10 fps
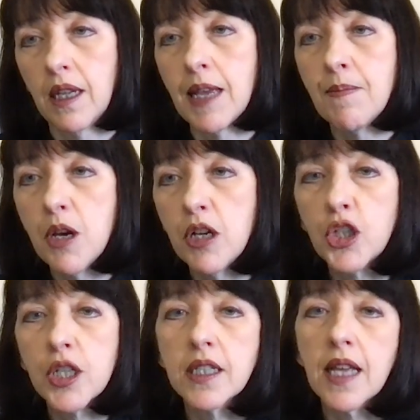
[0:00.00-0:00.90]

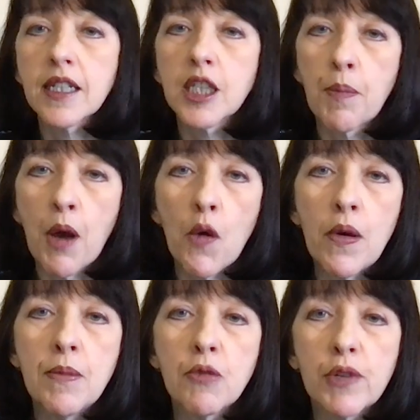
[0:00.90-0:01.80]
emerges as the
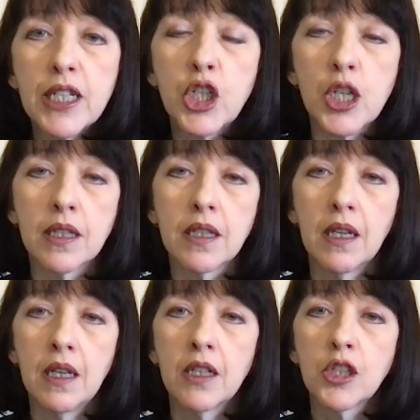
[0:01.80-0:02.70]
poem reaches
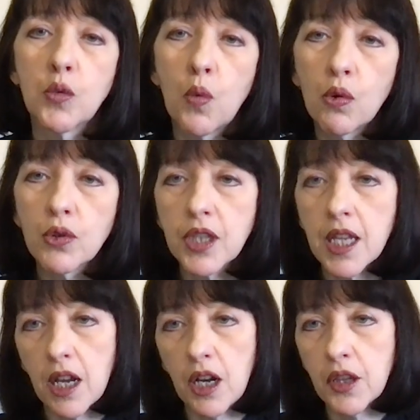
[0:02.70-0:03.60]
towards
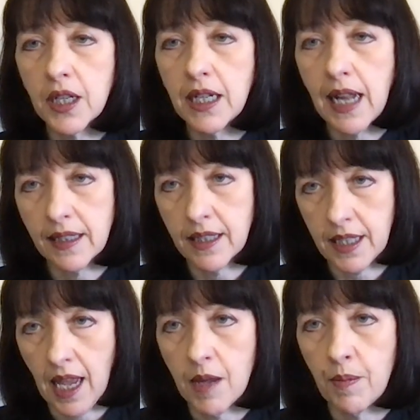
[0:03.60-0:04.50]
the earthly
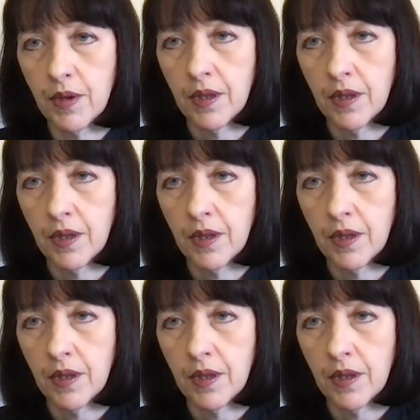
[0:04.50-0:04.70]
landscape,